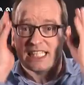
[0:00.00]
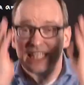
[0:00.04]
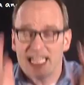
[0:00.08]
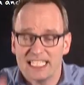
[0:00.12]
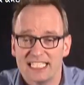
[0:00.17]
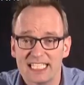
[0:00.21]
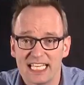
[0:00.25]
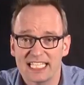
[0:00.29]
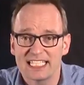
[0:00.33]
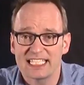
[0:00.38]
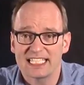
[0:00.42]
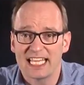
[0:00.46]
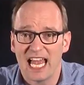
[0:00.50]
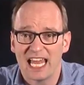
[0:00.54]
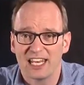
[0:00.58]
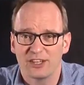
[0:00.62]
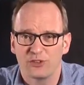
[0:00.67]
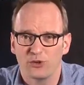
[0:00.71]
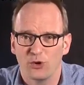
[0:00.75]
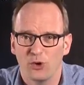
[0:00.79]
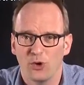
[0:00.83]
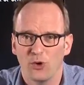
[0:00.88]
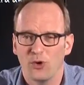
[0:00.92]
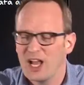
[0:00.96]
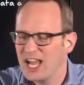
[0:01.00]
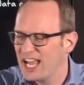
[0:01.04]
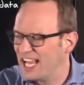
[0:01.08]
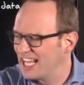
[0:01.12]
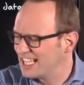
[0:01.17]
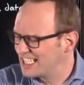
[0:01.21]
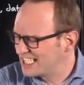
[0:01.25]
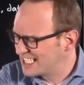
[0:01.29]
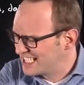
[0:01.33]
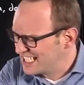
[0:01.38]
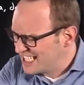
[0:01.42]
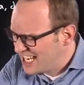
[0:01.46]
this is central.
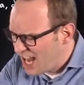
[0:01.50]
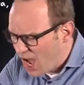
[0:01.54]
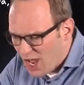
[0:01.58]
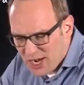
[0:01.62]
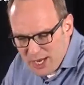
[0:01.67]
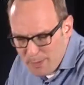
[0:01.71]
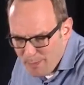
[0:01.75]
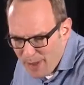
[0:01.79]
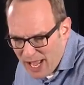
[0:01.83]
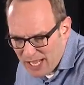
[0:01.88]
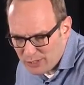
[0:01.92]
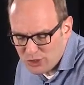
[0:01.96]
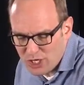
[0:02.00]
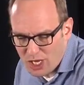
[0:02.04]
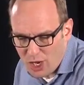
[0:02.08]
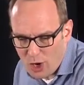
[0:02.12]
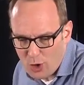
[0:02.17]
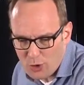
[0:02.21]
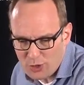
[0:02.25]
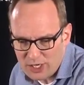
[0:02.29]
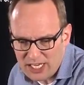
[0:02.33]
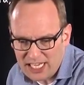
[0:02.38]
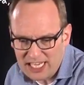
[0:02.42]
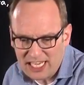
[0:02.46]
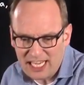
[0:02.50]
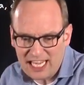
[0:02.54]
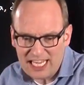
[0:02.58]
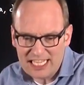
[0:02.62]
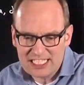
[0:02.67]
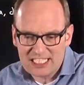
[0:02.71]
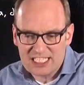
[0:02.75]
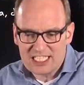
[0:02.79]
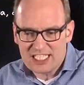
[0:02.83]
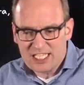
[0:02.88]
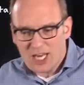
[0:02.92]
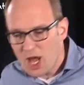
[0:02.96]
It's not about coding,
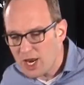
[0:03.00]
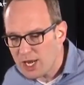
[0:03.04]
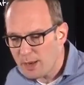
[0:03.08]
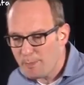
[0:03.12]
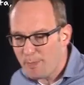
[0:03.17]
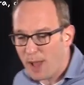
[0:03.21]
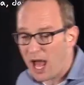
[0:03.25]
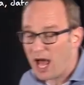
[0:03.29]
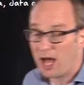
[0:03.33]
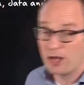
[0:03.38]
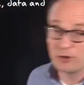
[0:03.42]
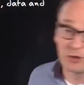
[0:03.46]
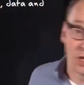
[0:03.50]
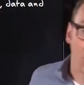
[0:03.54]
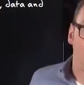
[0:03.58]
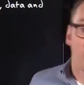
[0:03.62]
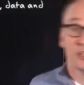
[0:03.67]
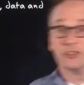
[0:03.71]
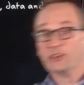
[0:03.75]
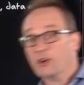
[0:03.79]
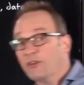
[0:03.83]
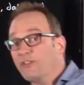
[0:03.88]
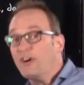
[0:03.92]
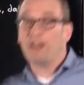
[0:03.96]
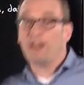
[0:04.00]
it's not about the